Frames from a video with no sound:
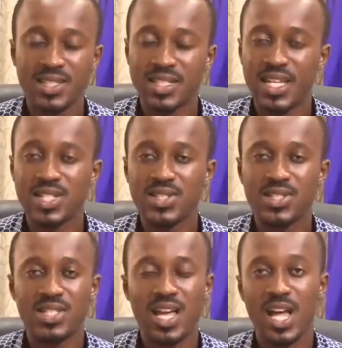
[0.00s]
and
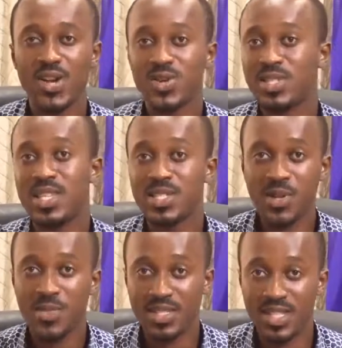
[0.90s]
nations are not the
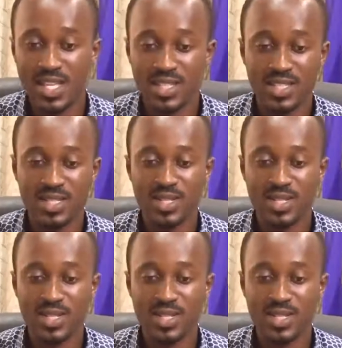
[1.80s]
same as theirs.